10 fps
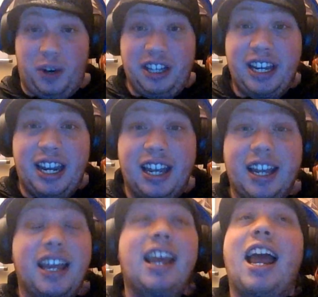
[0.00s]
really?
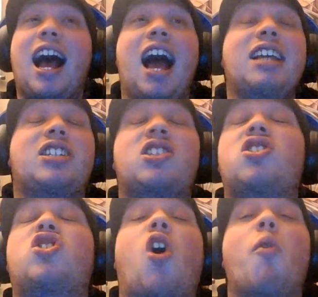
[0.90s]

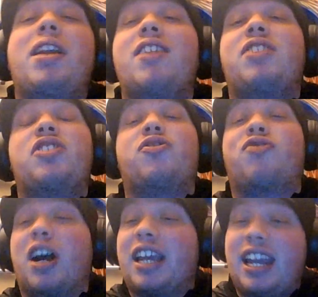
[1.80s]
So many of these
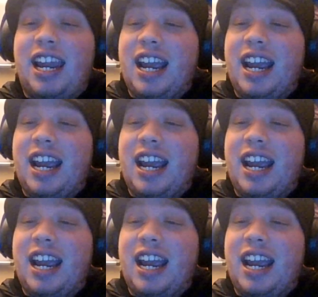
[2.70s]
fucking